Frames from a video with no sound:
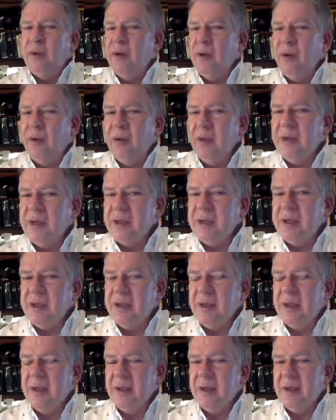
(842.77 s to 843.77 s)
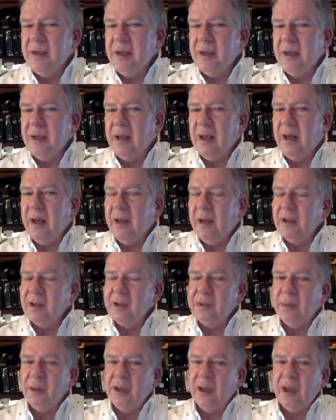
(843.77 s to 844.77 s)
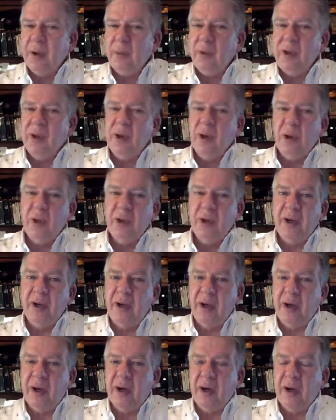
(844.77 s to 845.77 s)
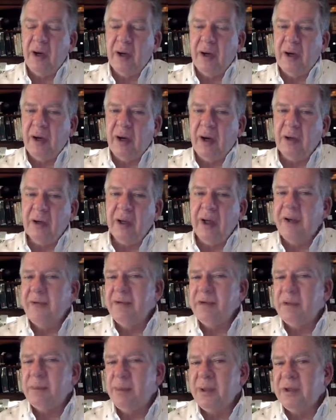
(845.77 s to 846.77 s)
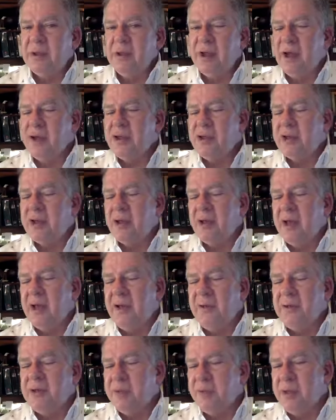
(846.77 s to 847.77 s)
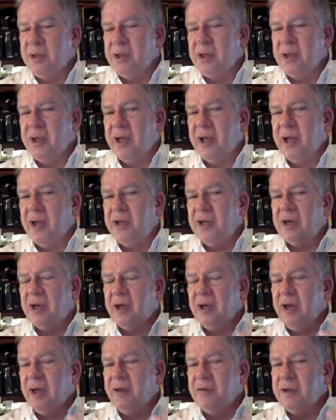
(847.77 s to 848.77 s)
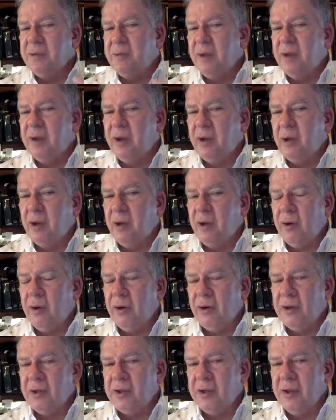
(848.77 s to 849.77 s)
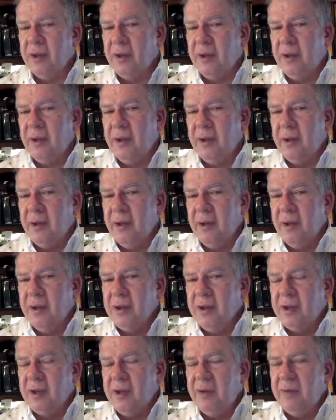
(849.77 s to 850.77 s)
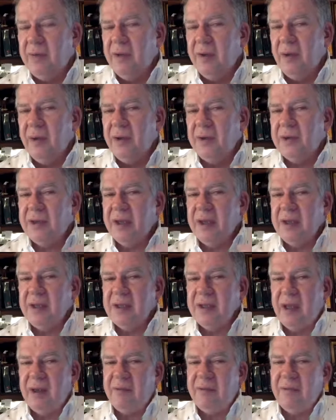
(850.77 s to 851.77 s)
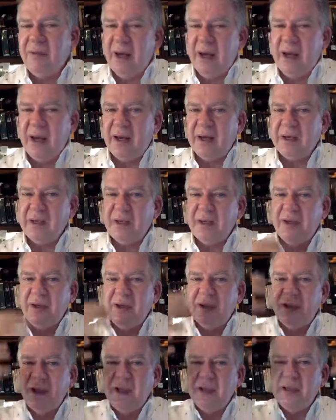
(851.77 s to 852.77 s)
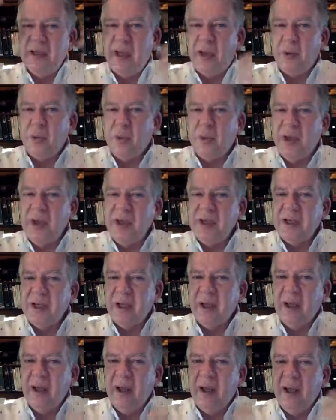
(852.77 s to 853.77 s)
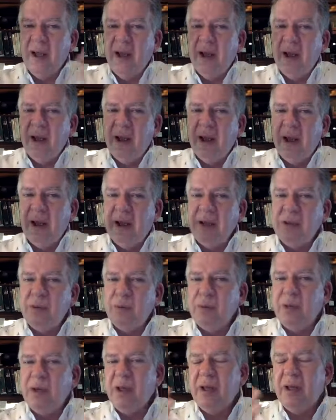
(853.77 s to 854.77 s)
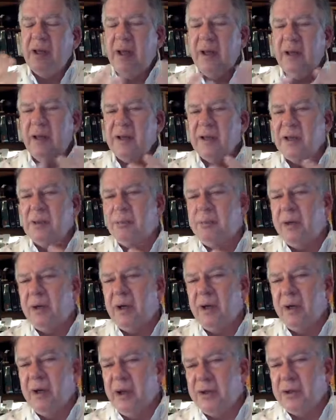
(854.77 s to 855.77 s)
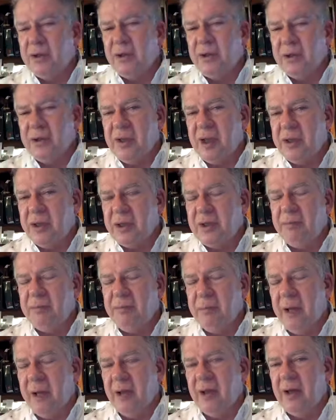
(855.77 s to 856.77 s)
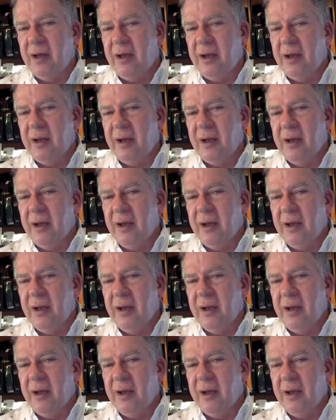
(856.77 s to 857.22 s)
know this? Ultimately, we know it in our heart. Our life has been touched, our life has been changed, our life has been encouraged. So even though there's things like facts and there's things like reason, it's really an experiential touch by God